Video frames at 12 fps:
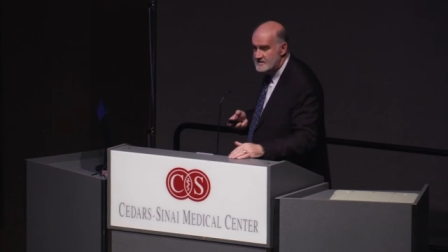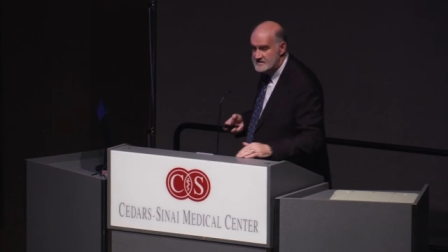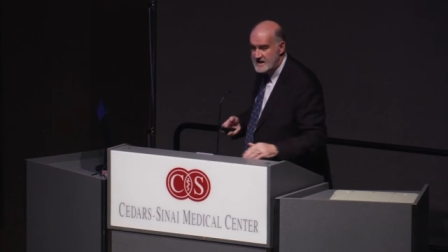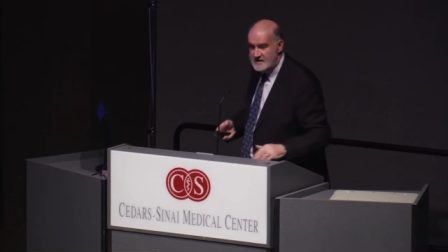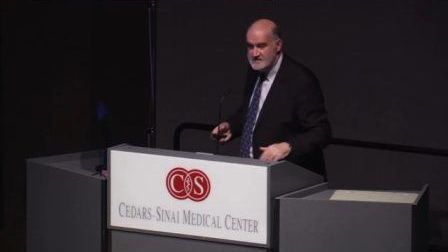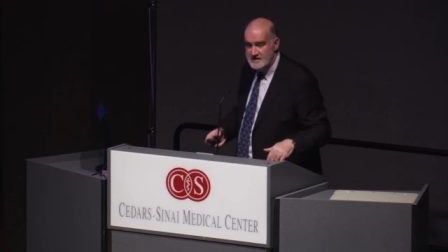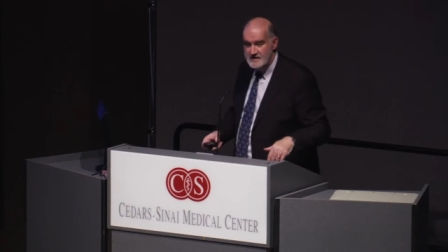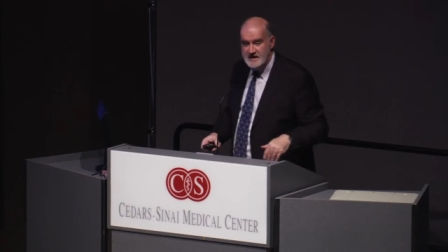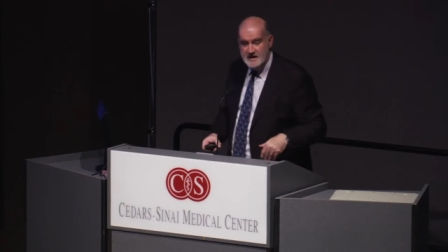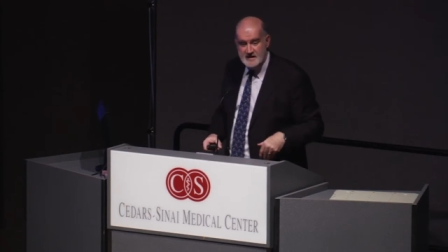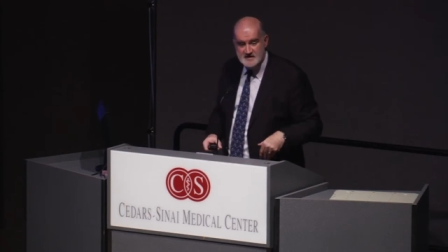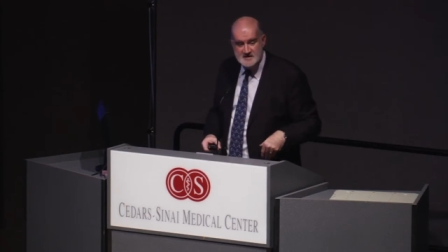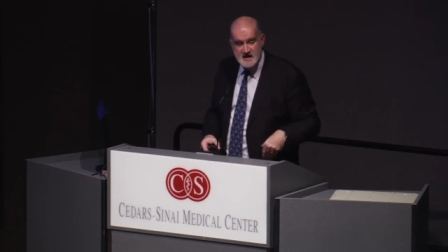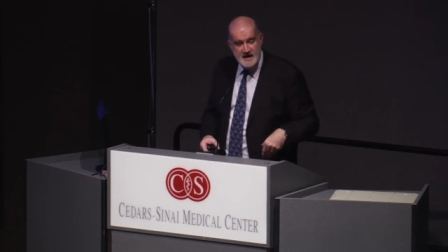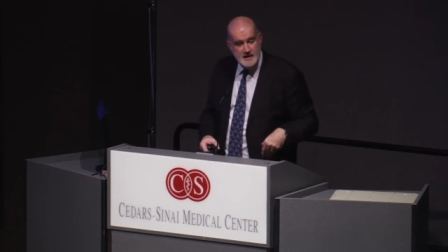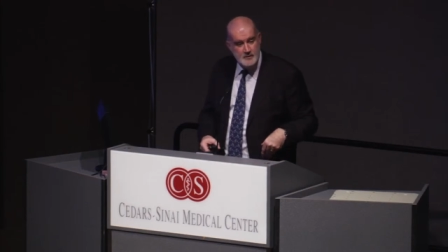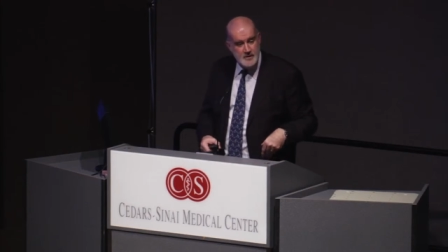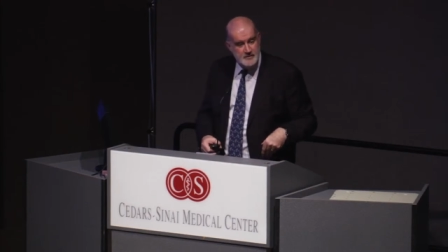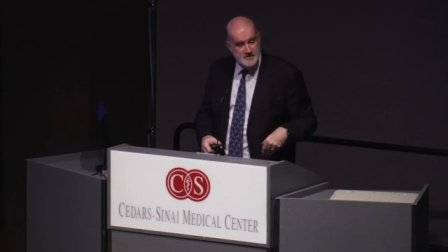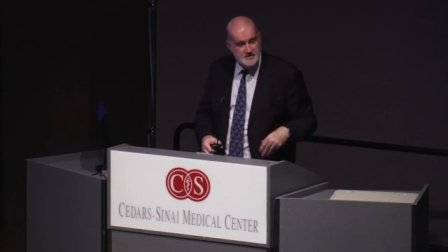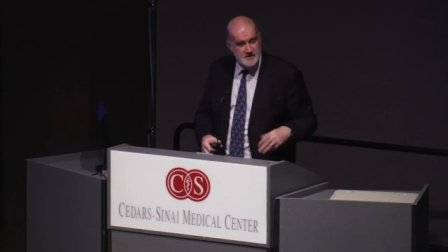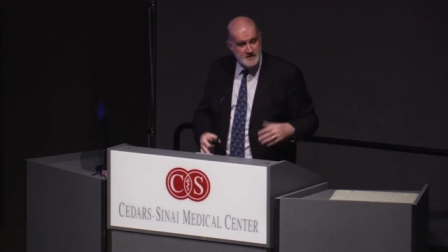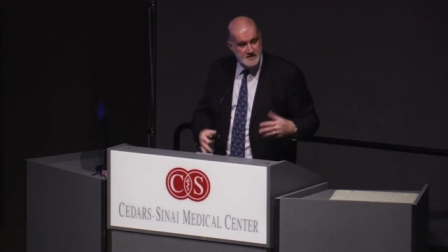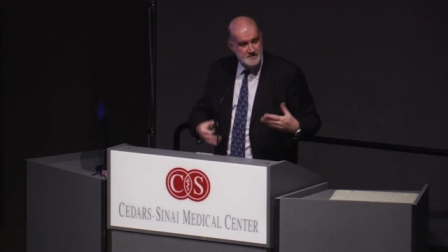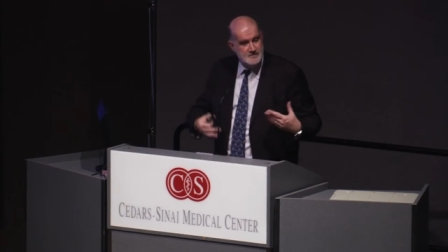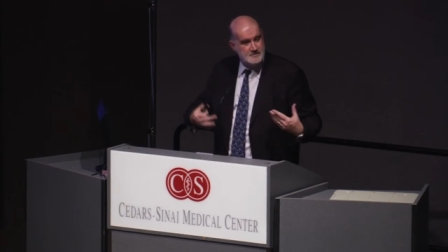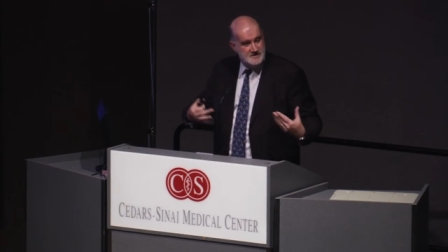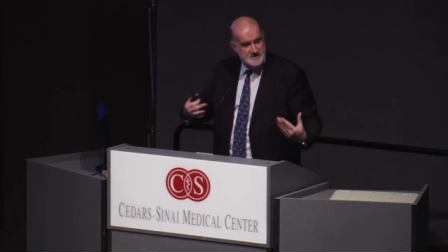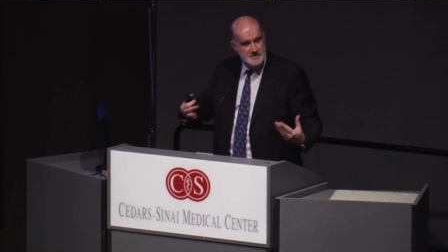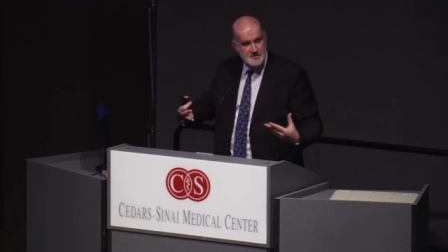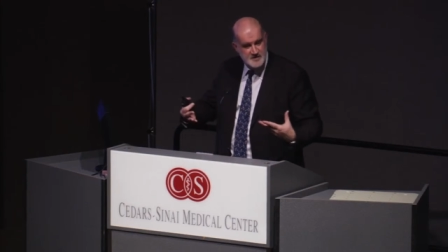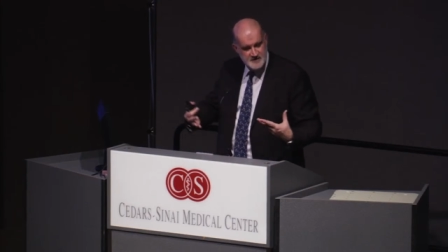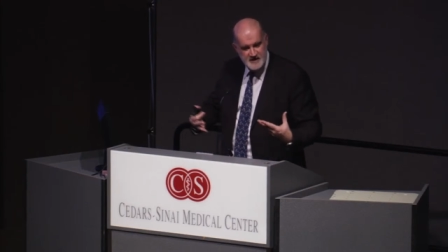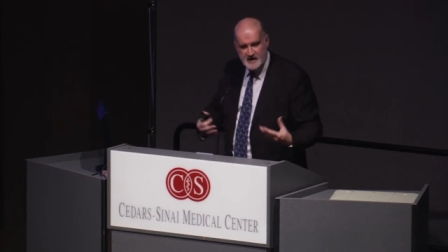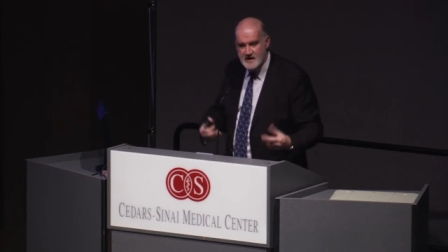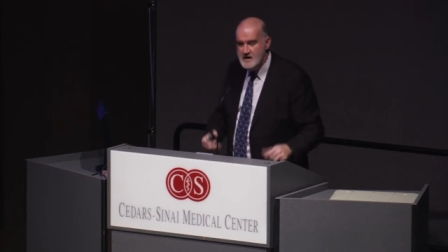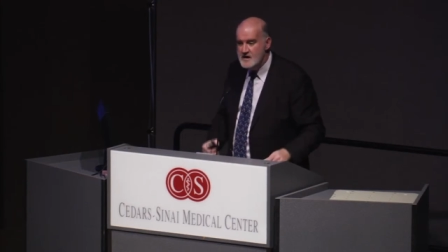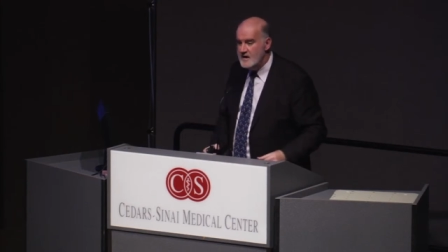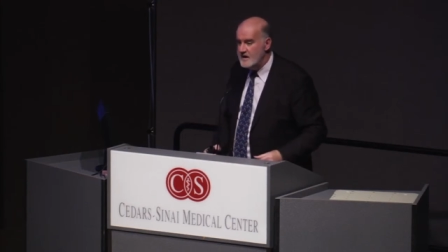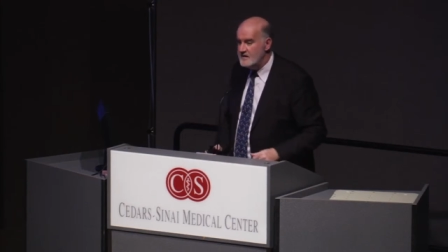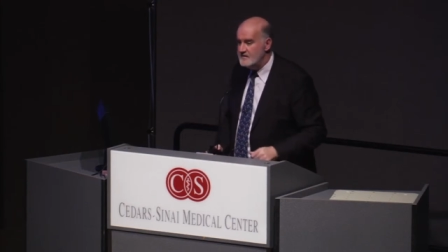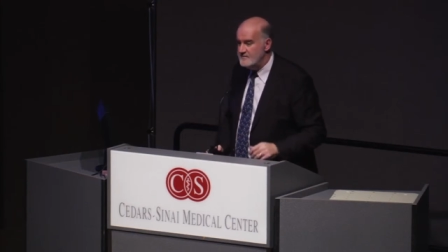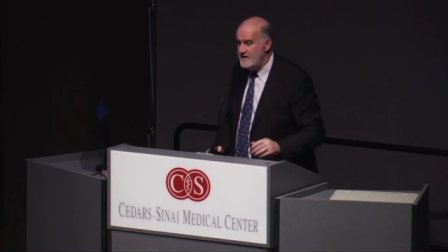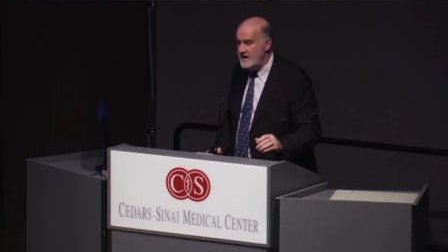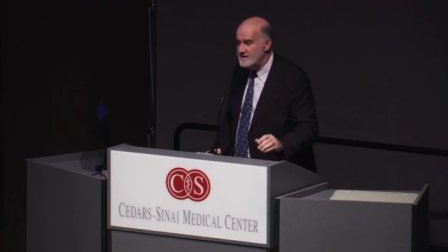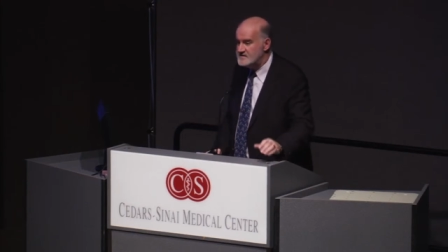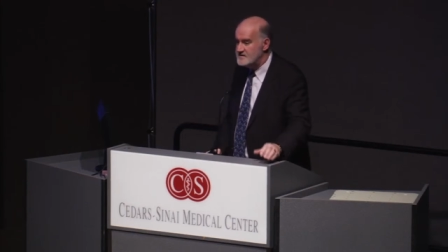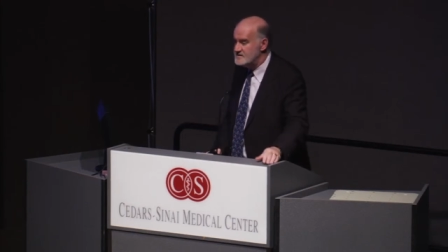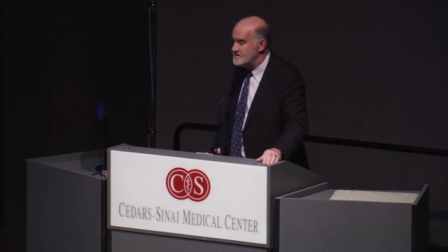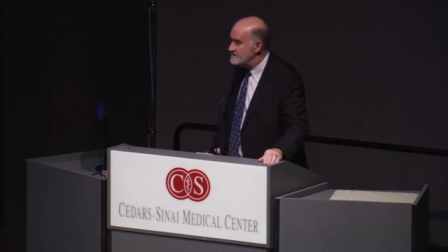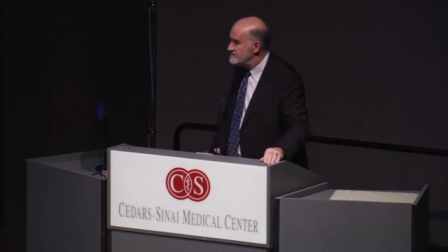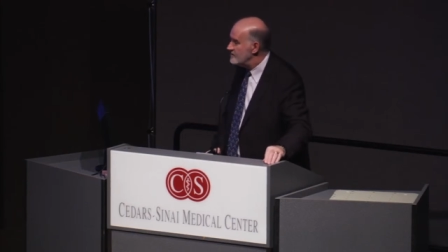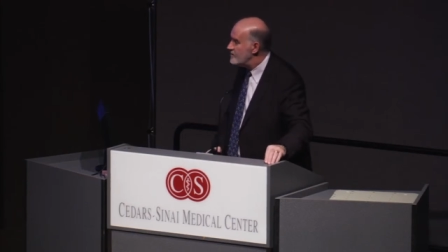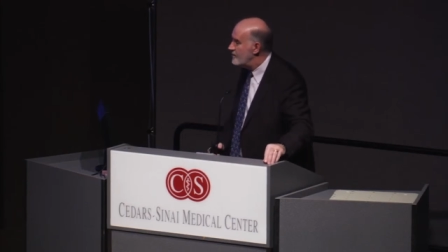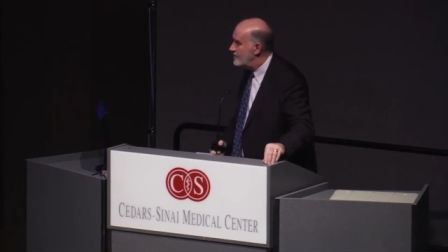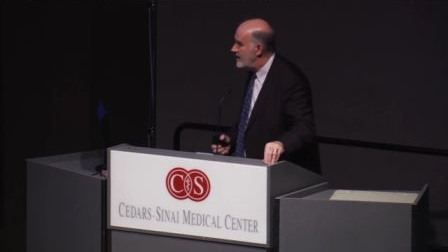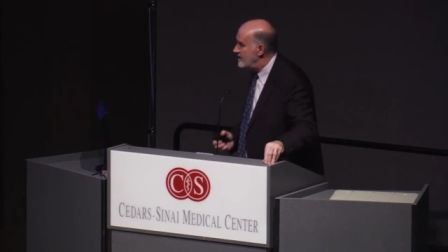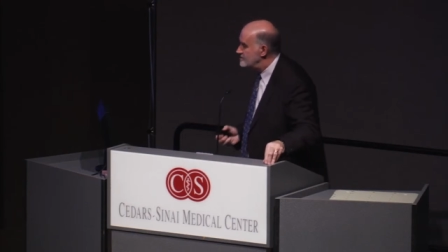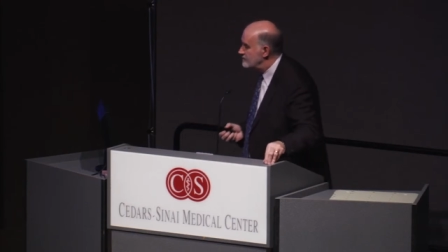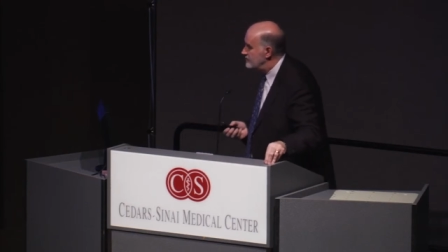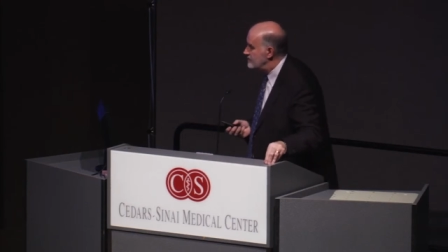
is actually leading a study where we're trying to do a similar thing in advanced disease in combination